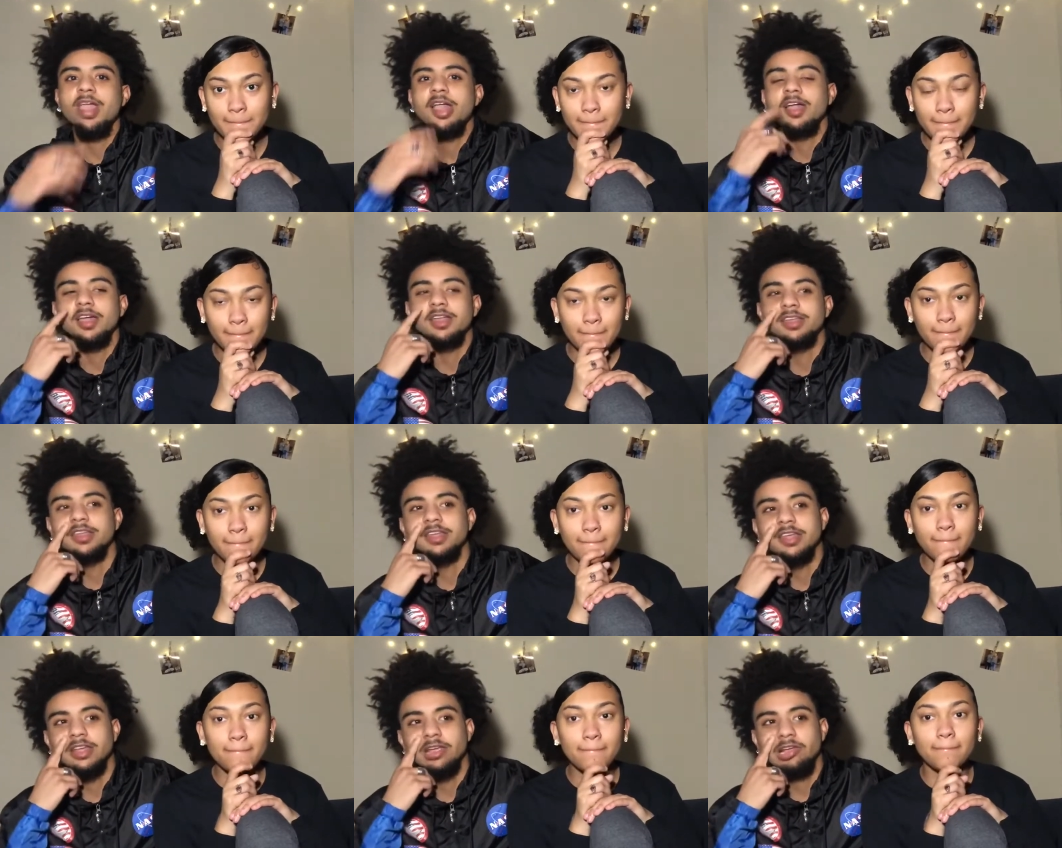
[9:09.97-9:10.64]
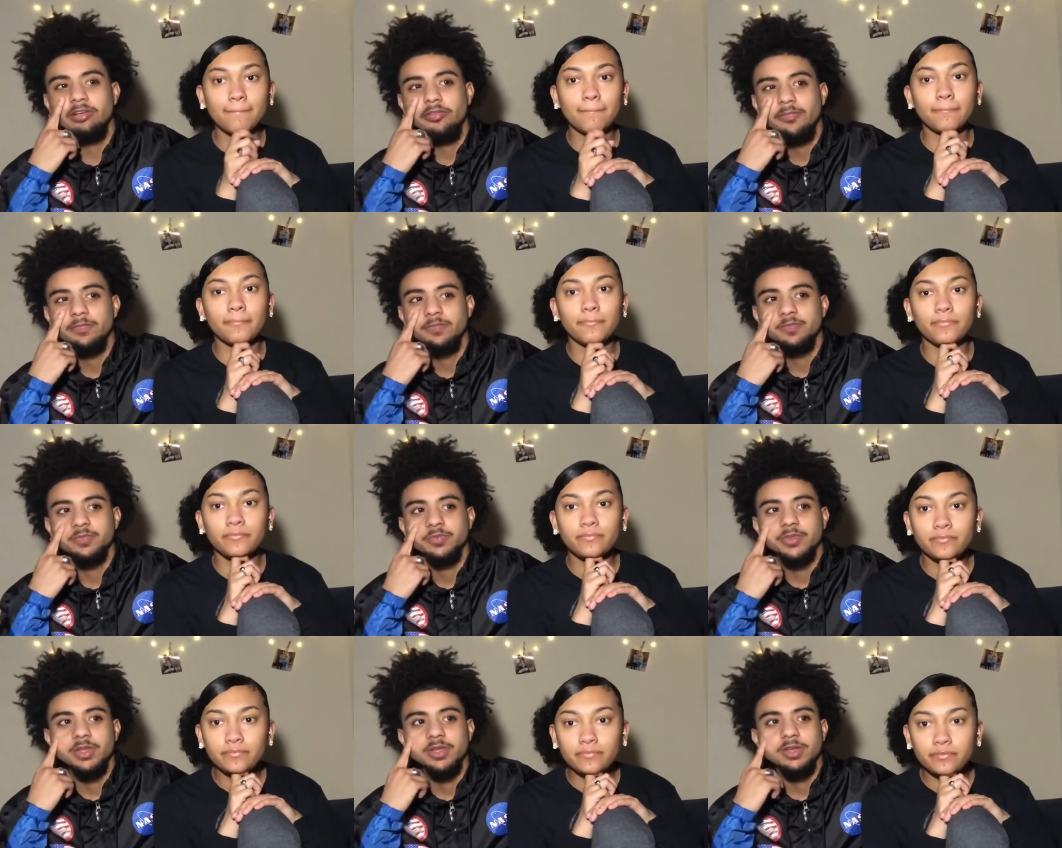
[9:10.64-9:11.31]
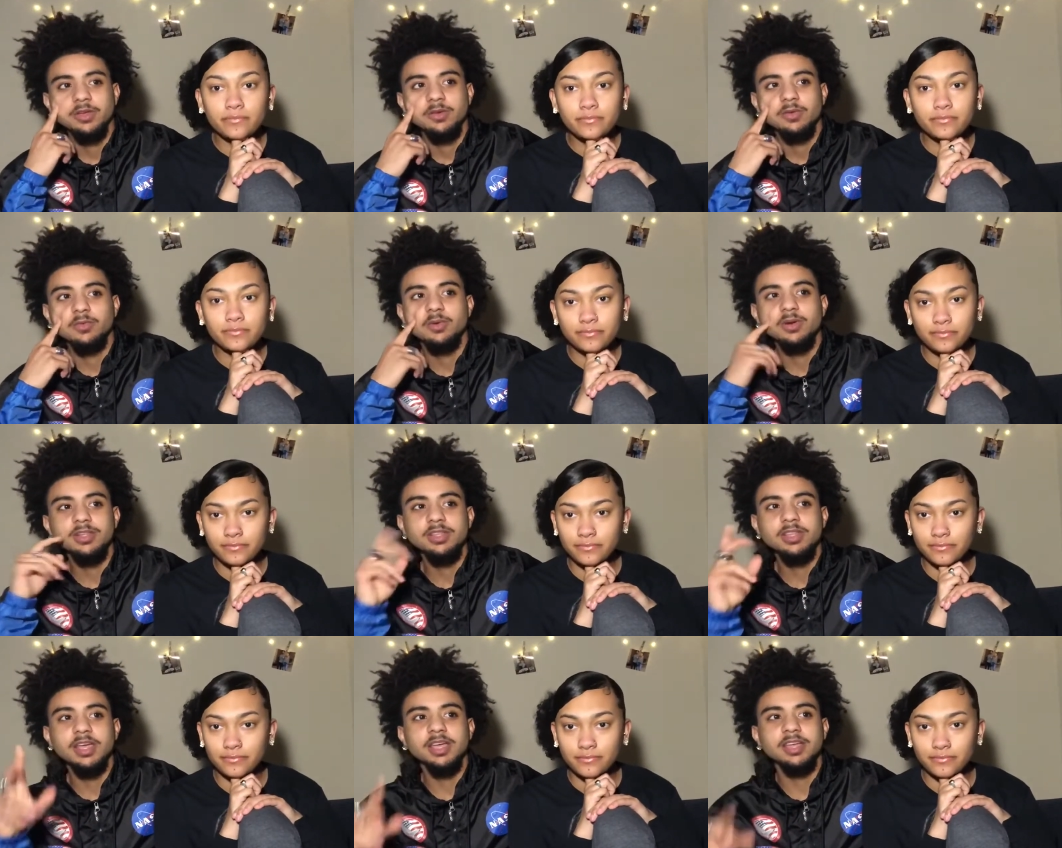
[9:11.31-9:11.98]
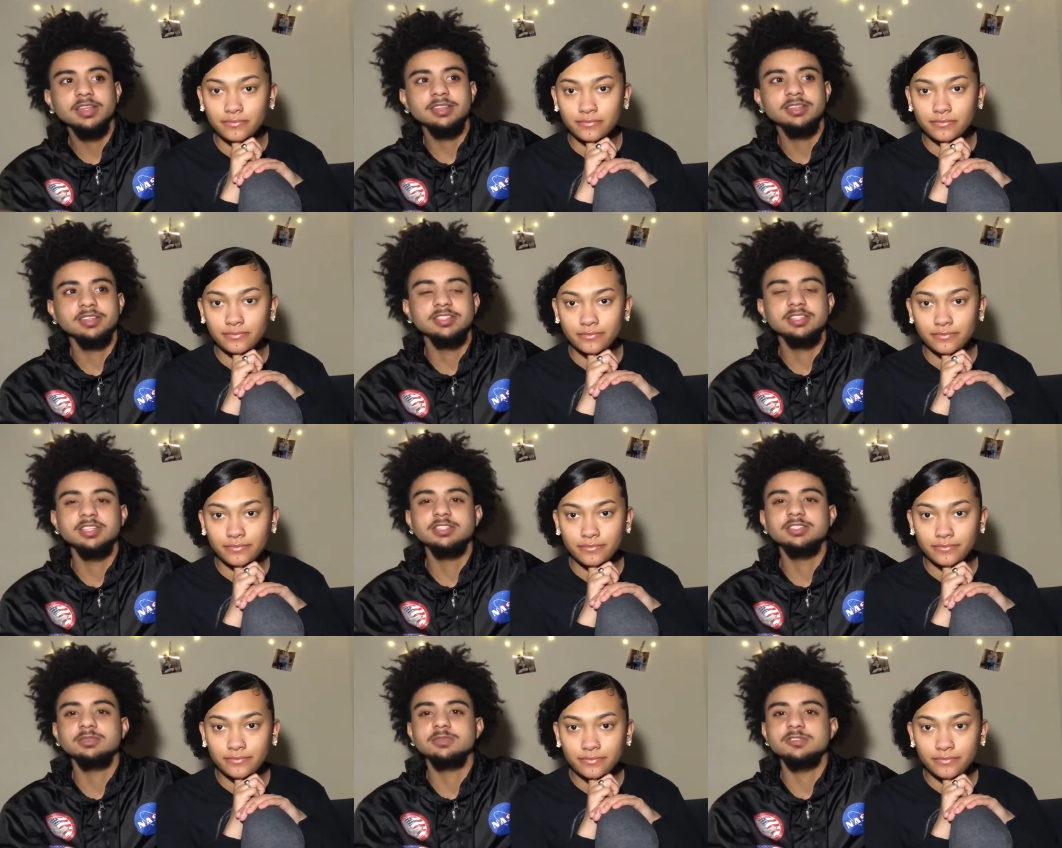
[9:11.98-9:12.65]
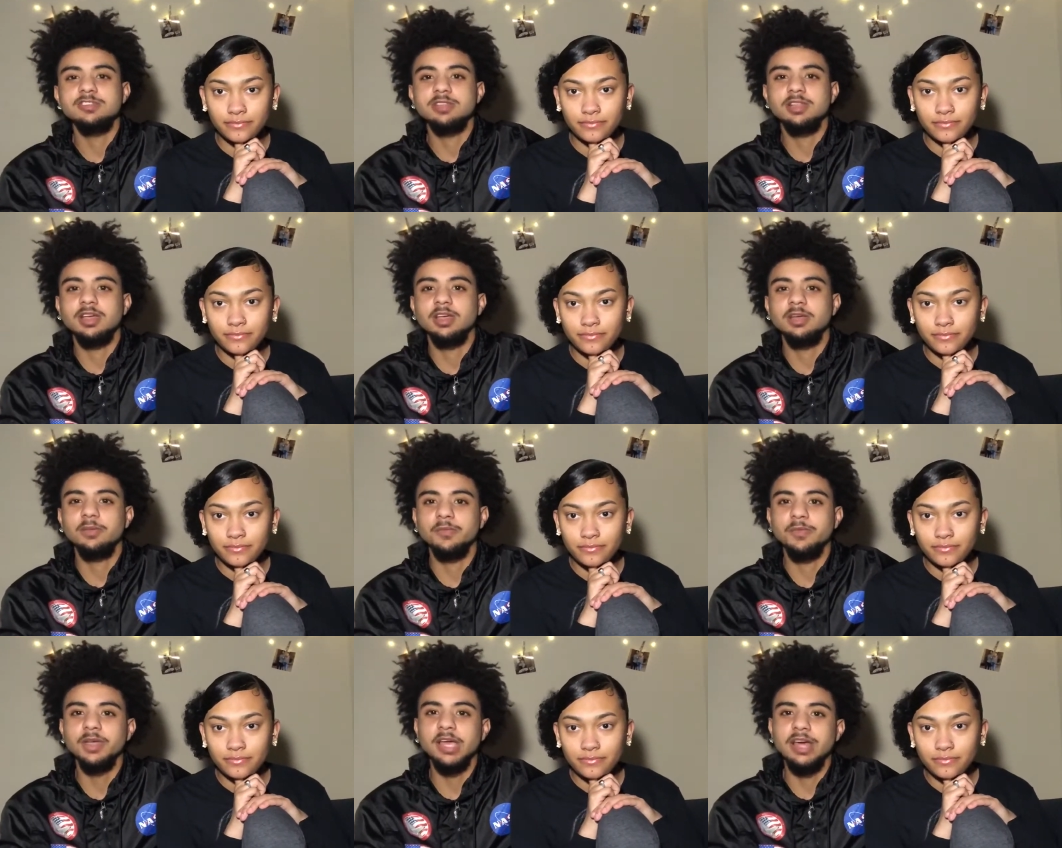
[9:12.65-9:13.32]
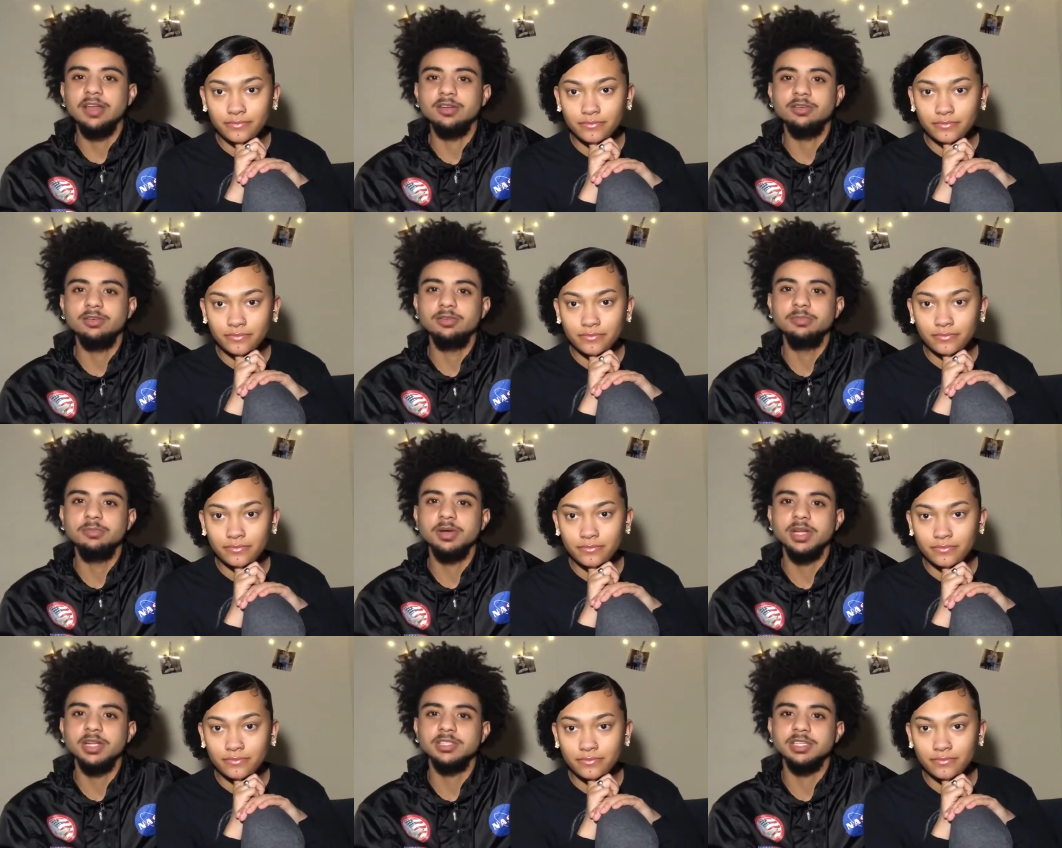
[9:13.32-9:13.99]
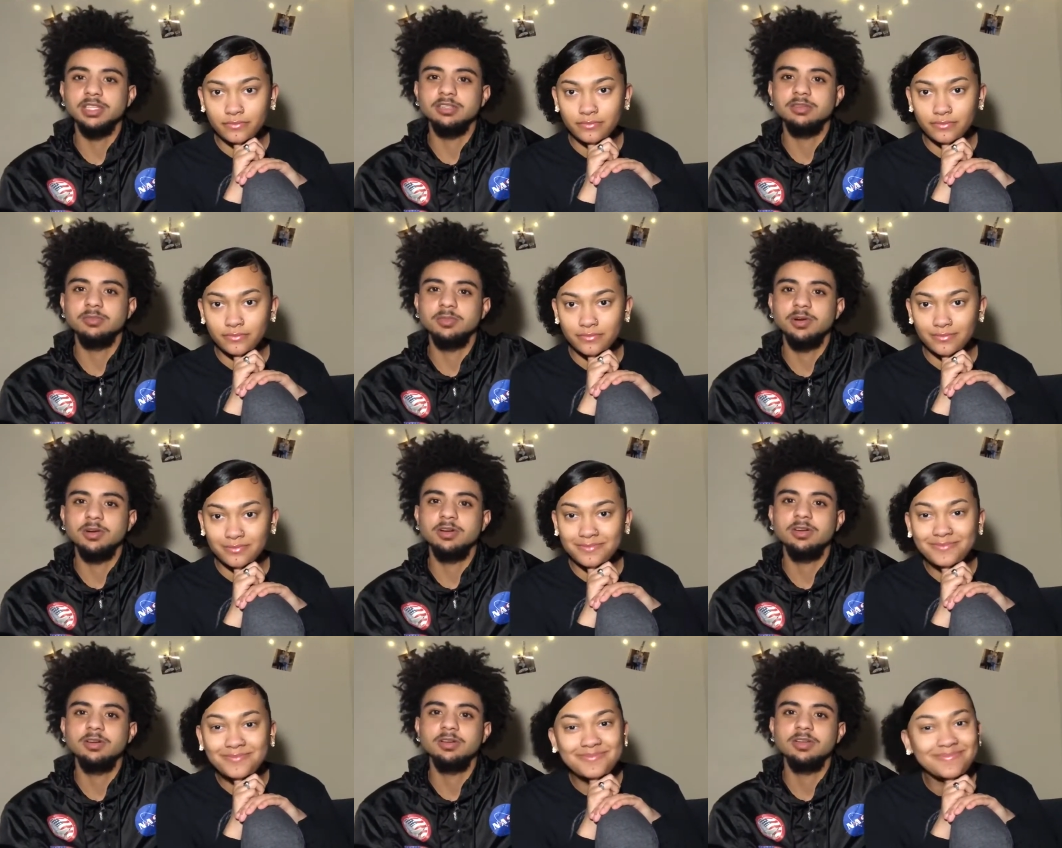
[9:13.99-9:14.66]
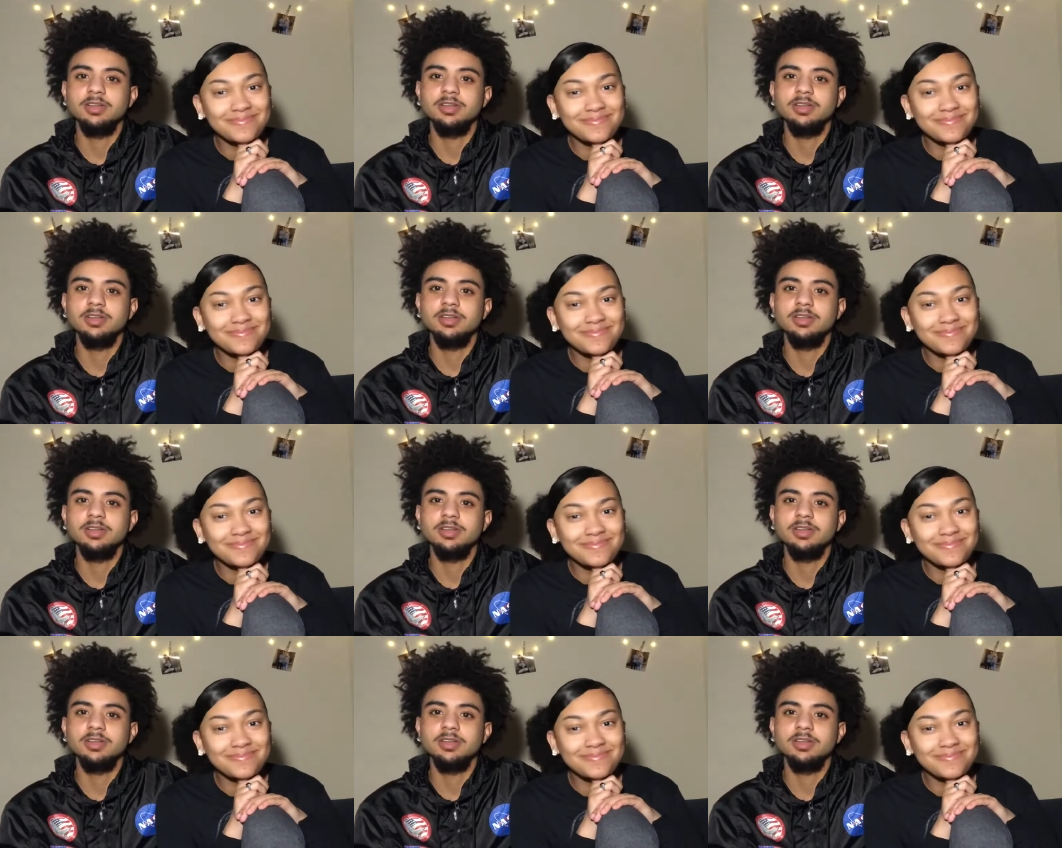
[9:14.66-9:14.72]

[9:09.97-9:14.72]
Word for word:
Speaker 1: and then one day the teacher was like, "We got a group project tomorrow.